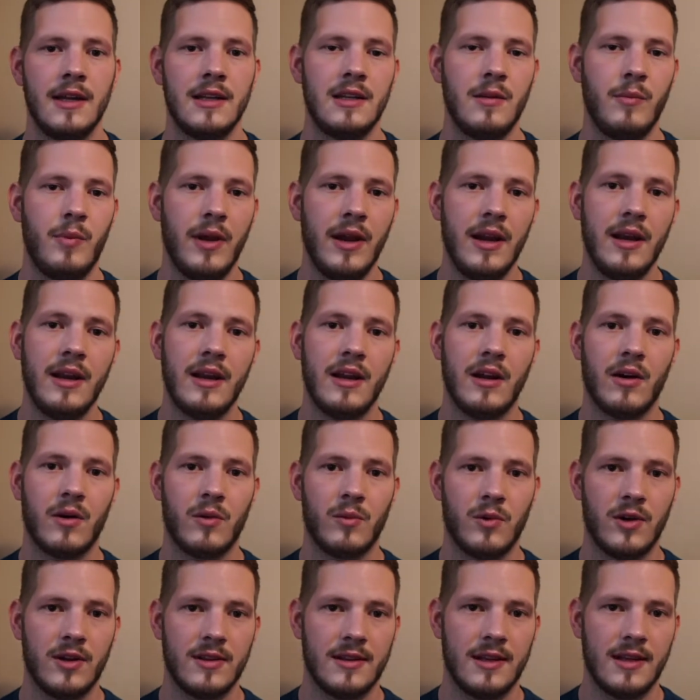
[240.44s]
depending
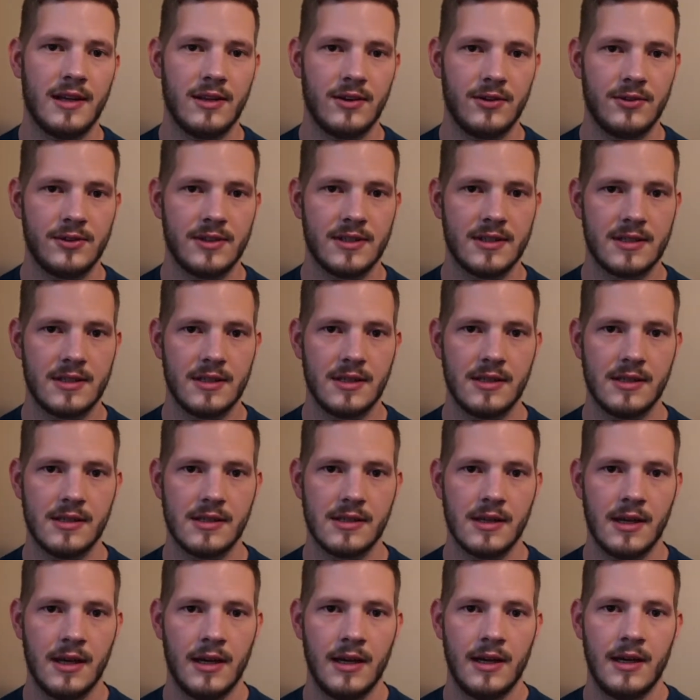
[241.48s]
on what the illness
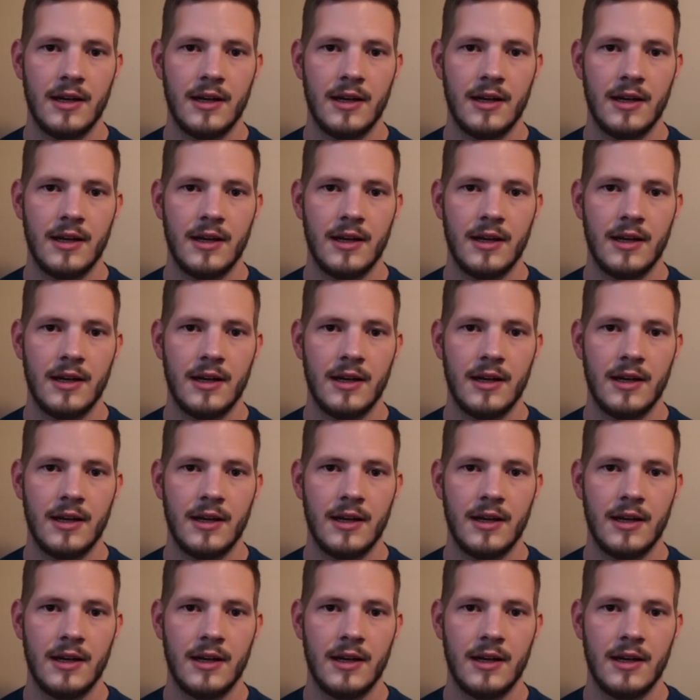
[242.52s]
is.